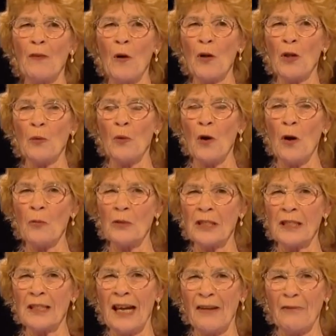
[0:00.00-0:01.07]
before the war. We
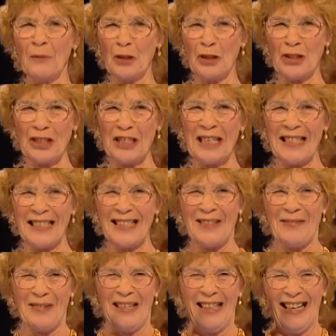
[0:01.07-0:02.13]
didn't have much to eat,
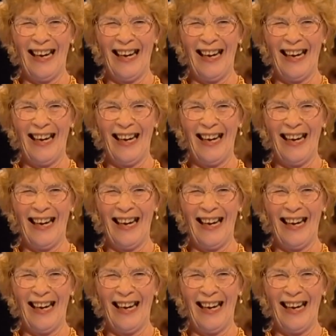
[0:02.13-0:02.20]
did we?